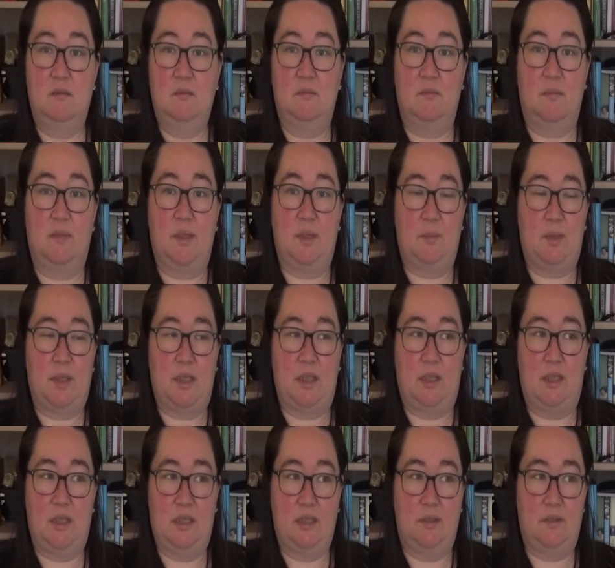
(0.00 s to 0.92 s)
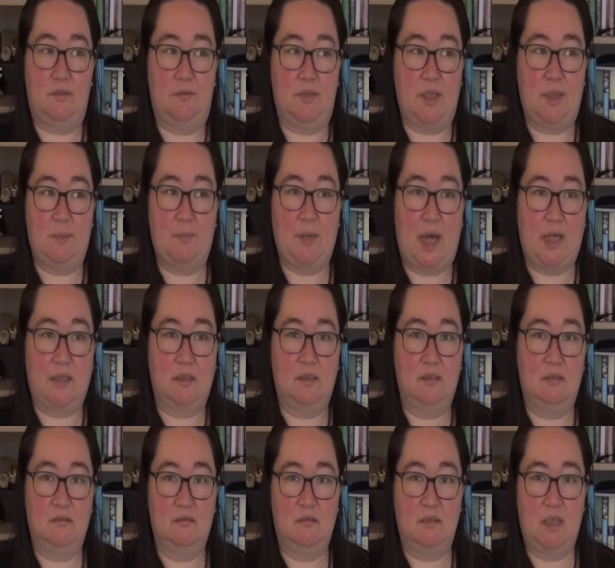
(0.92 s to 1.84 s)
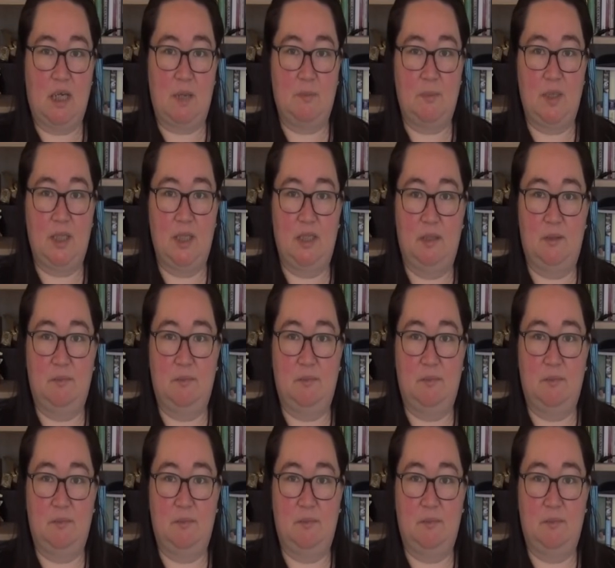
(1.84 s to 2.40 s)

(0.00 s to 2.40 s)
Maybe a 3-panel cami?